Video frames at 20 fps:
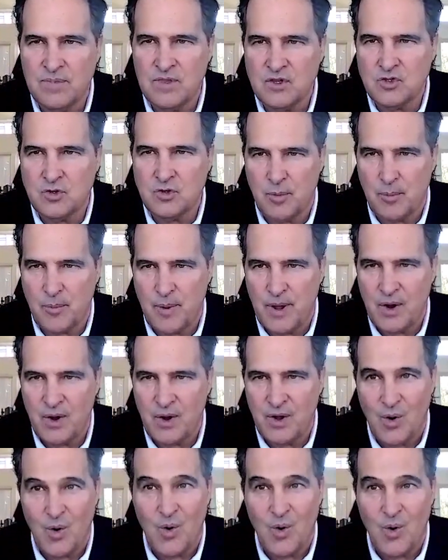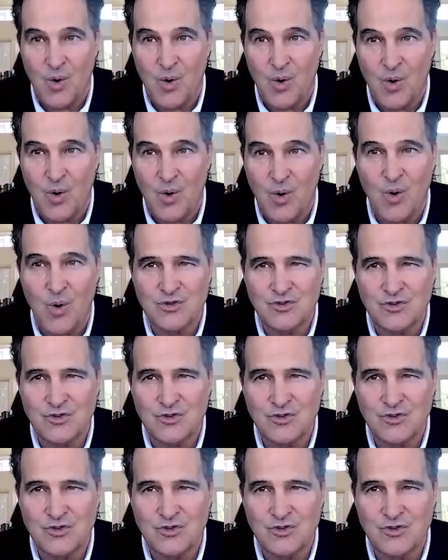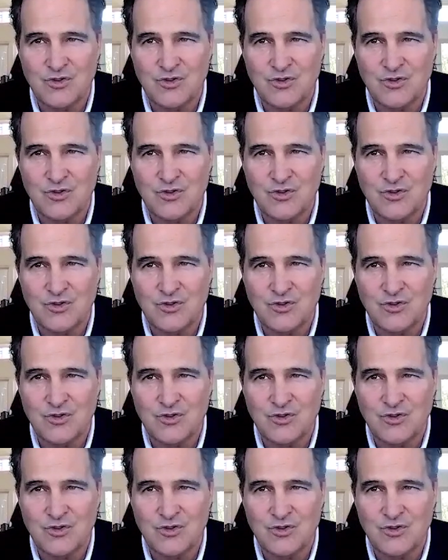super berry, or, or super